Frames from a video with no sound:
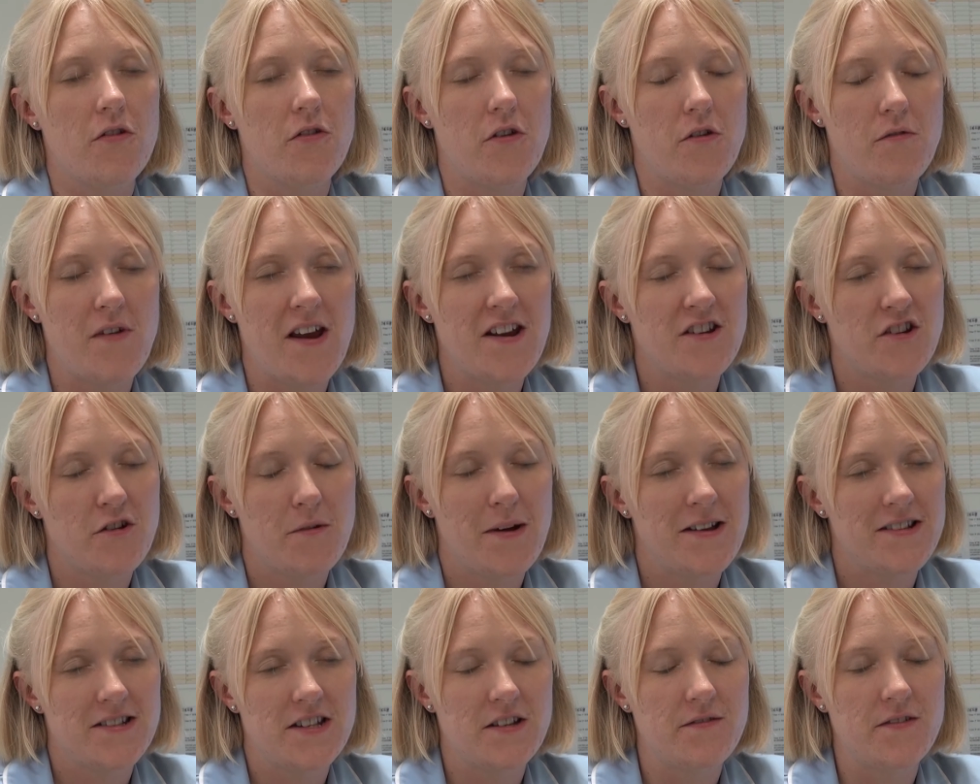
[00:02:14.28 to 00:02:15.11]
The
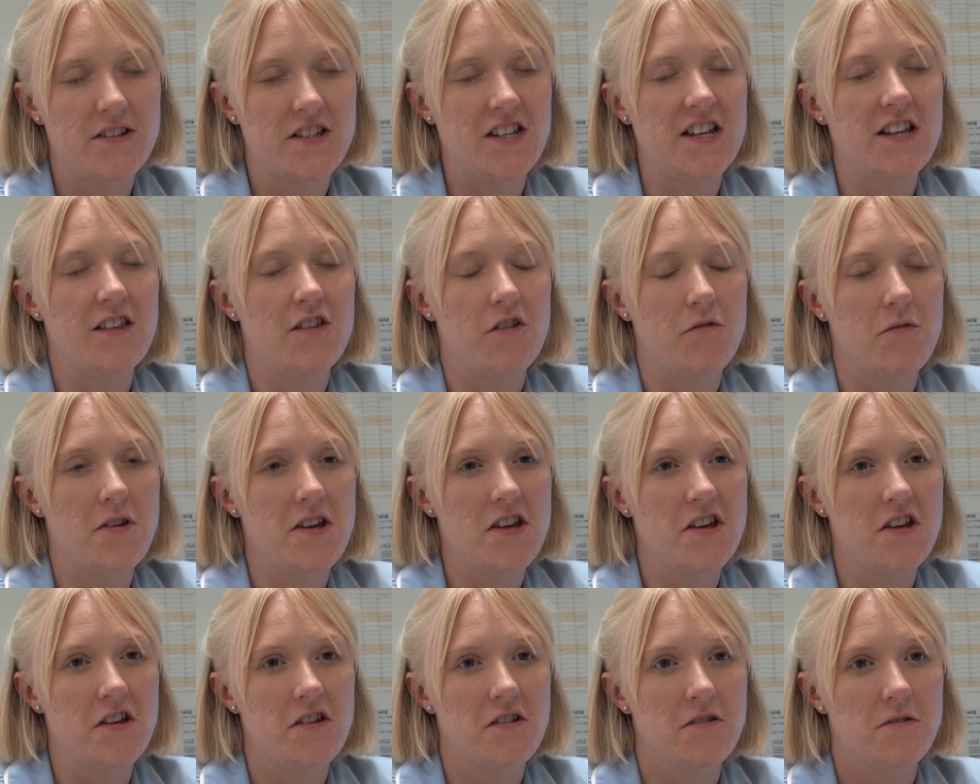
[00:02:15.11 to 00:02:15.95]
radioactivity that we
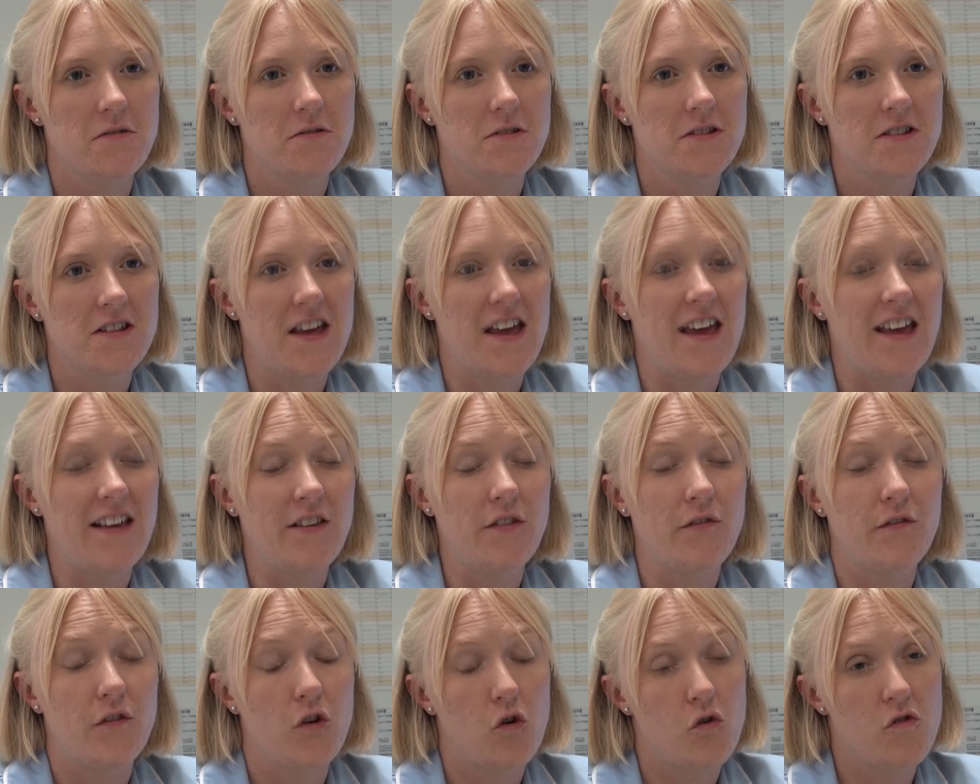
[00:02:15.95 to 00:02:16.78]
use
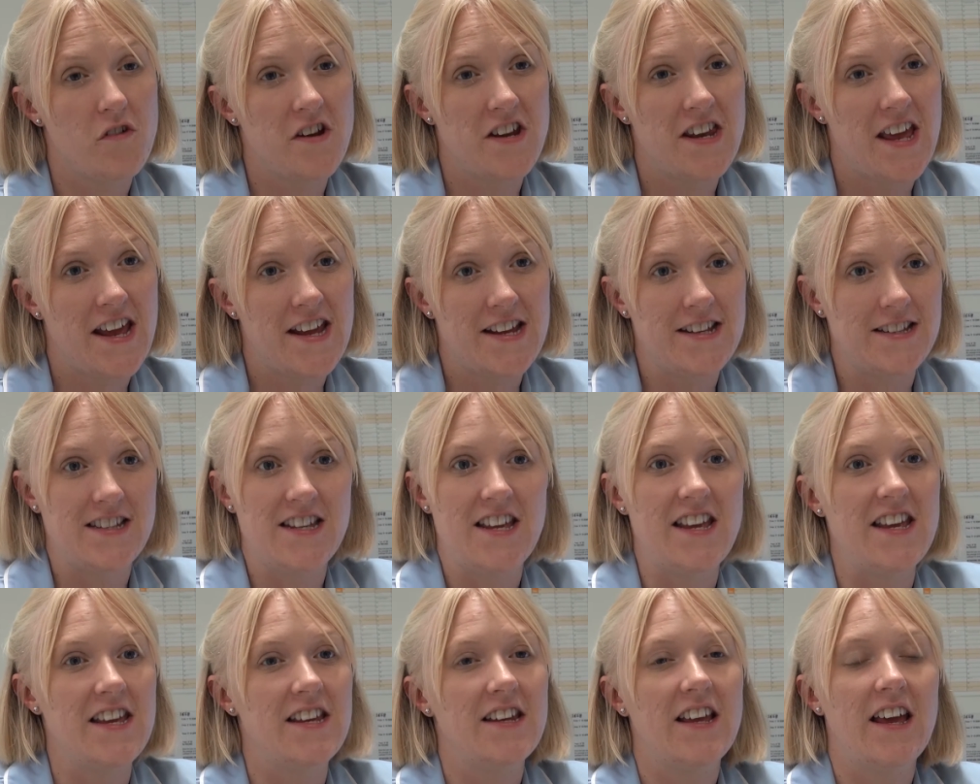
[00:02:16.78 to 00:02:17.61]
is
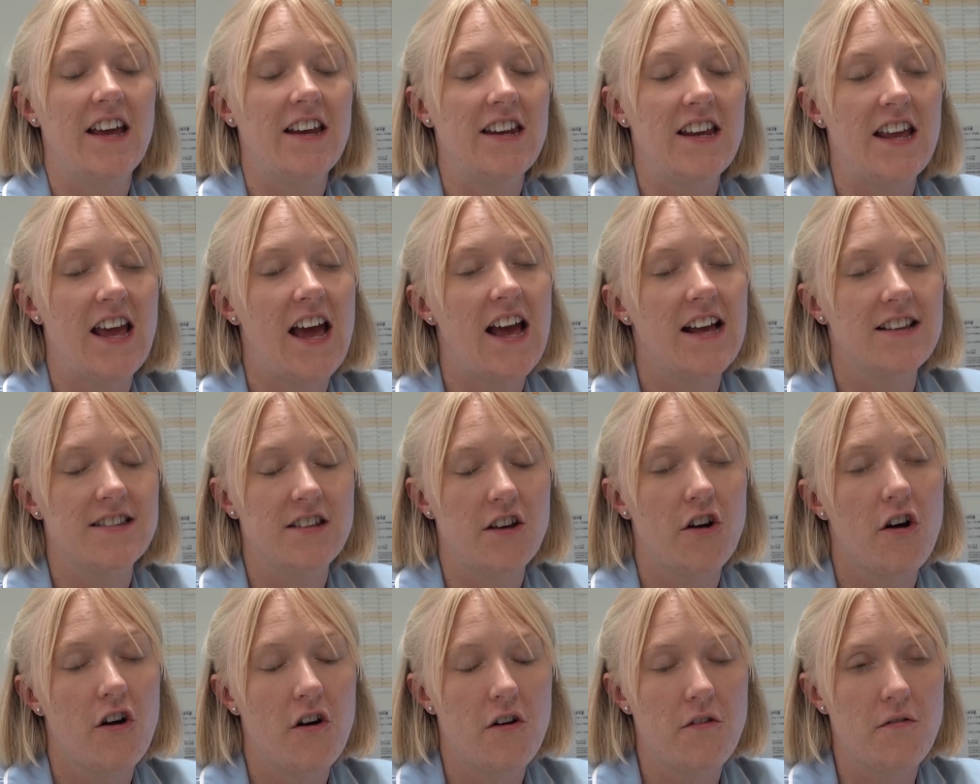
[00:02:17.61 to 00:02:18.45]
fluorine-18, and it has
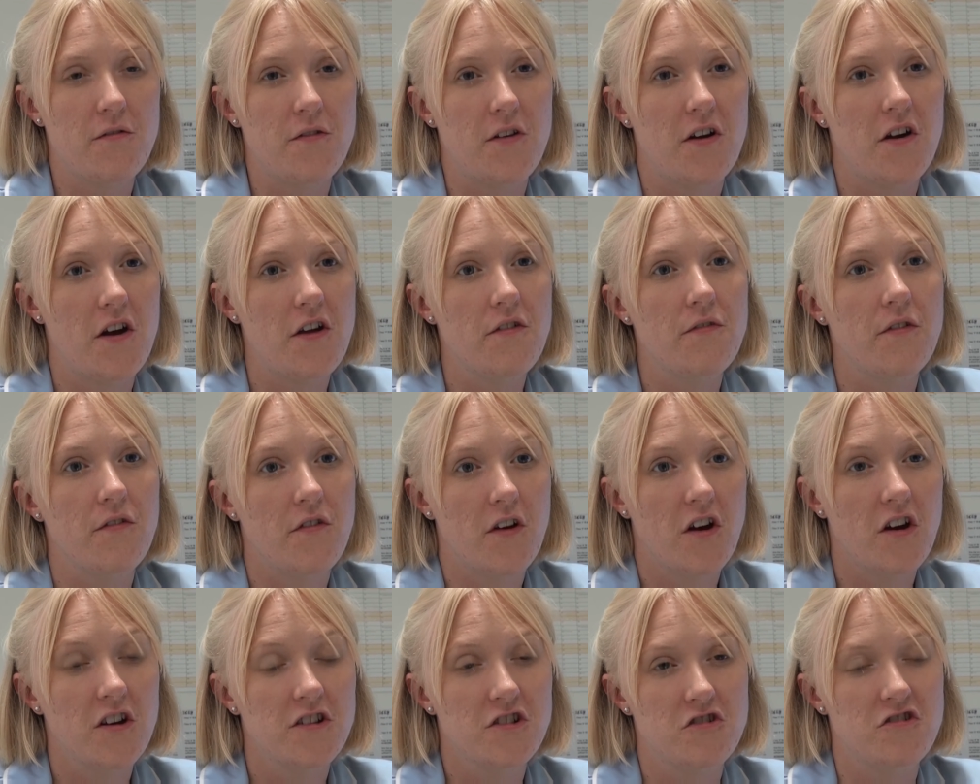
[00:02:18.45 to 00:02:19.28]
a half-life of
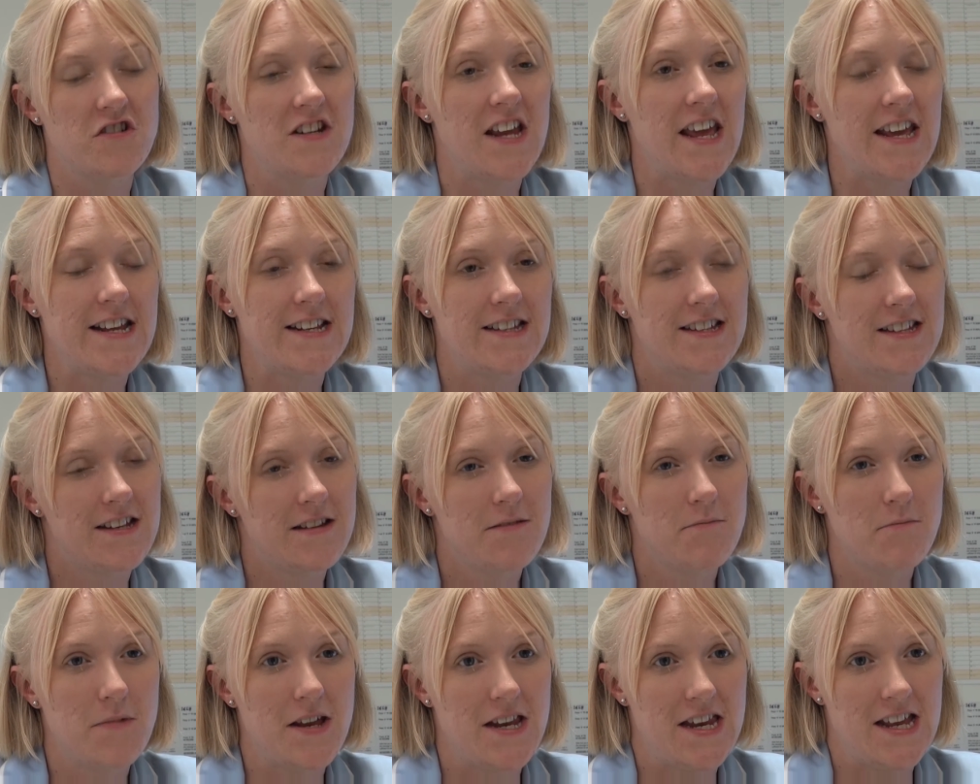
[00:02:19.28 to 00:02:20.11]

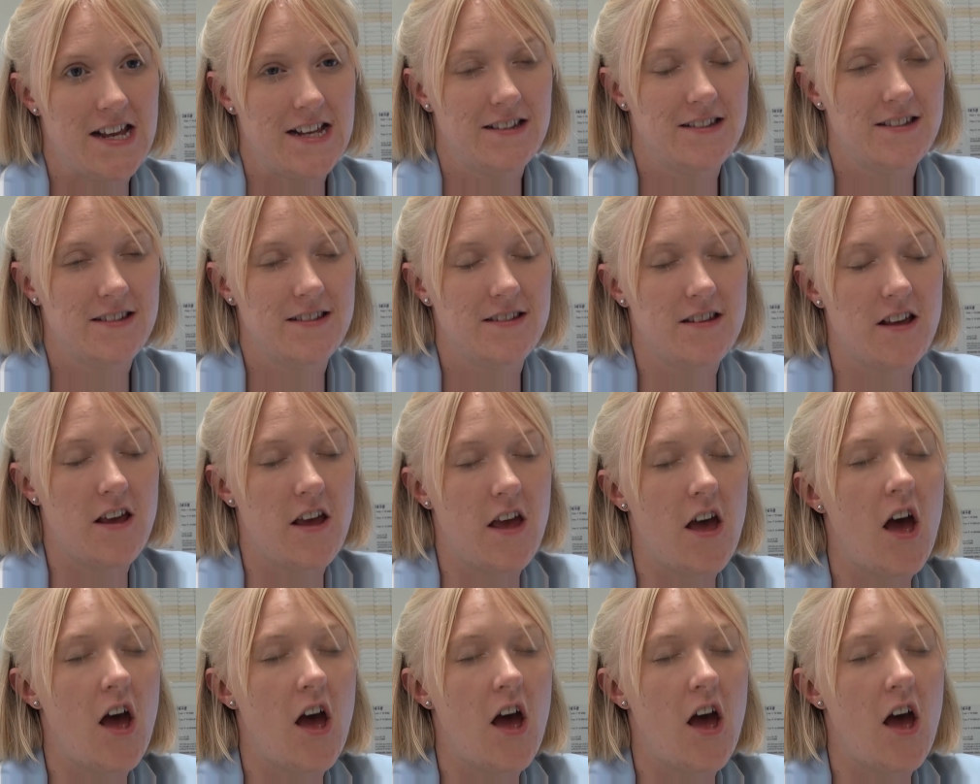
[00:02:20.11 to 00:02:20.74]
118 minutes.